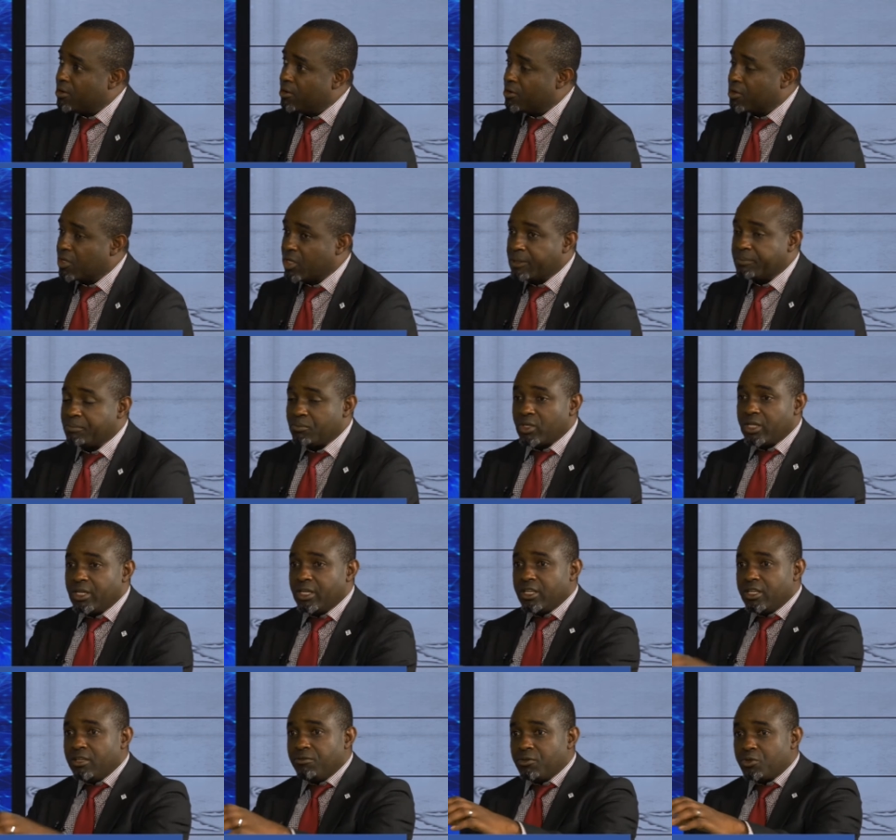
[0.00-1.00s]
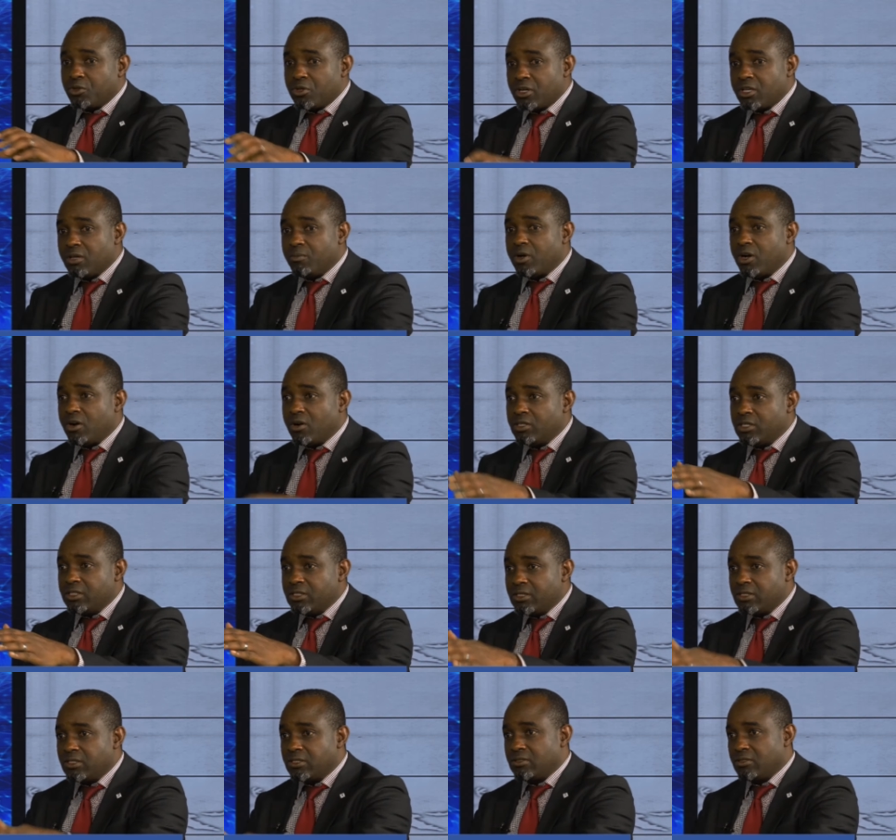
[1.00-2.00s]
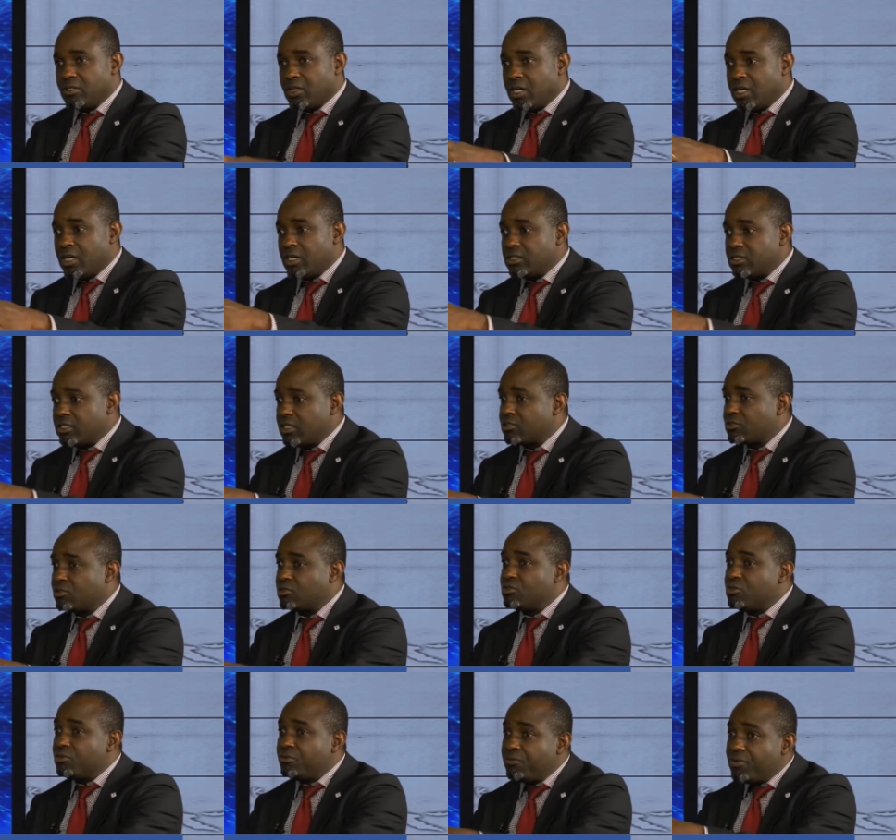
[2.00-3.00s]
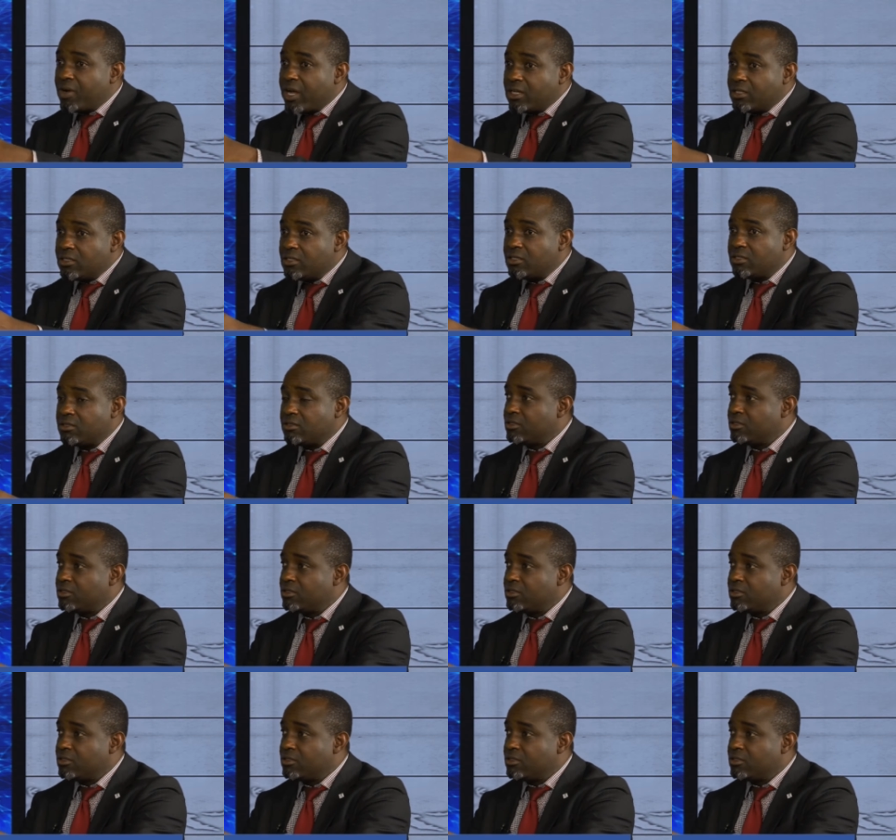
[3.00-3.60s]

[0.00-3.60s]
Okay, if you talk about this sector, you find